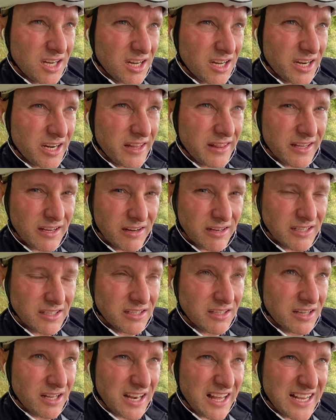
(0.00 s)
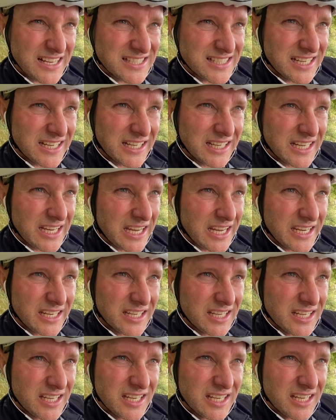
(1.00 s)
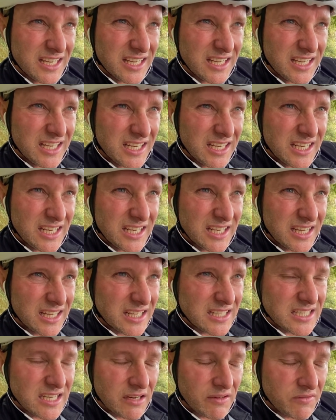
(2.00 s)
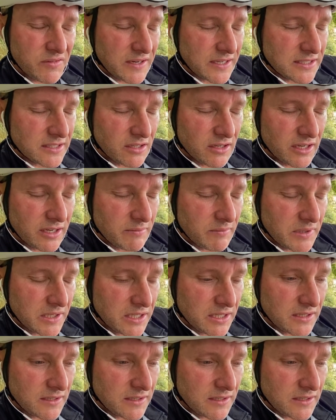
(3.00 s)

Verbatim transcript: I don't think I can do the last ten K. That's how fucked I am.